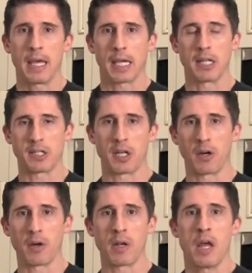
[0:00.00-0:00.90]
can
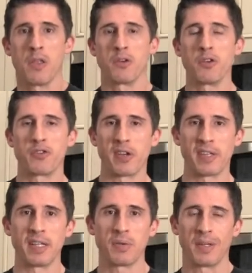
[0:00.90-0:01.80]
turn their
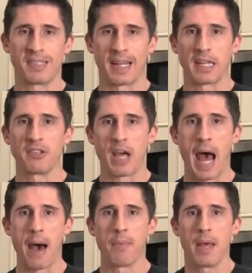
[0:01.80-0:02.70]
nutrition into a second
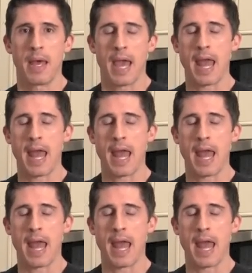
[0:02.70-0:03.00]
job